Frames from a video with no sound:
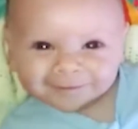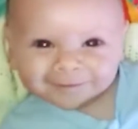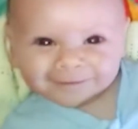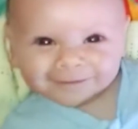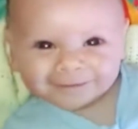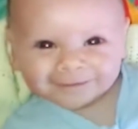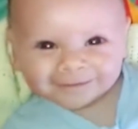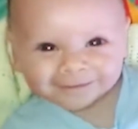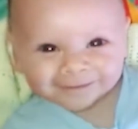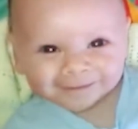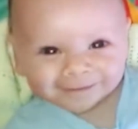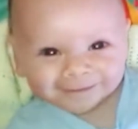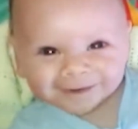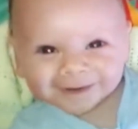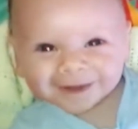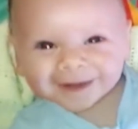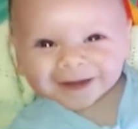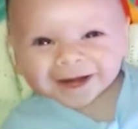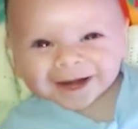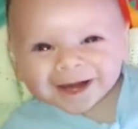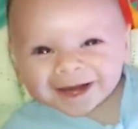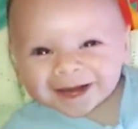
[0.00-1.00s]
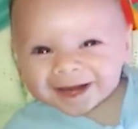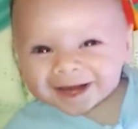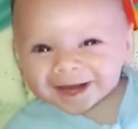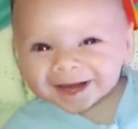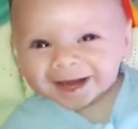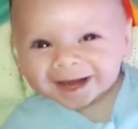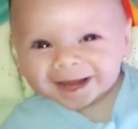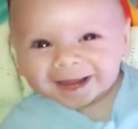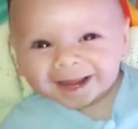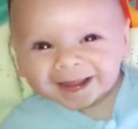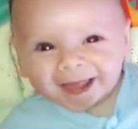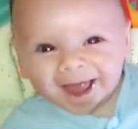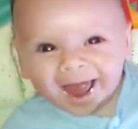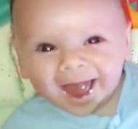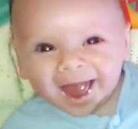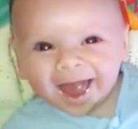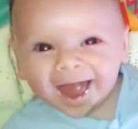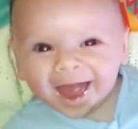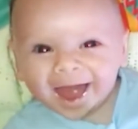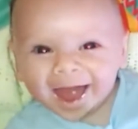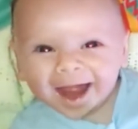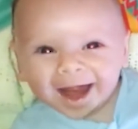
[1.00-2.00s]
It was going to be 12 months before Sol
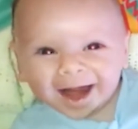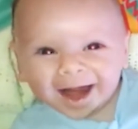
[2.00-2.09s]
had